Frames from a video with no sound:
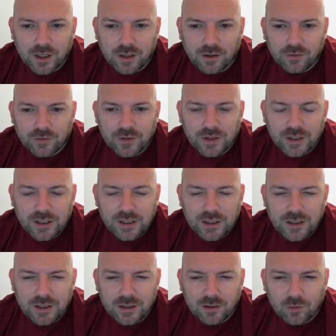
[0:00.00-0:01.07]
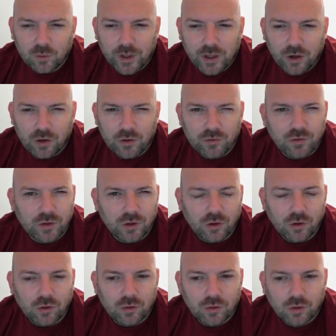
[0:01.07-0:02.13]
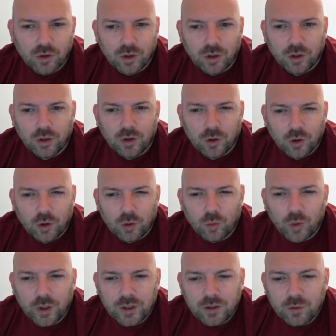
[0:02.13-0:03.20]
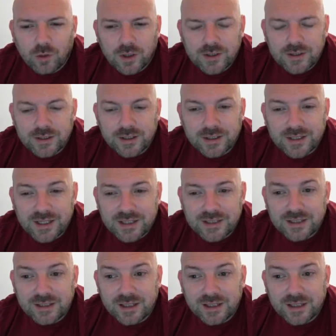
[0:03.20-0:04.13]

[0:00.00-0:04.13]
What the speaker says: think he went over and got one of the ones and contested.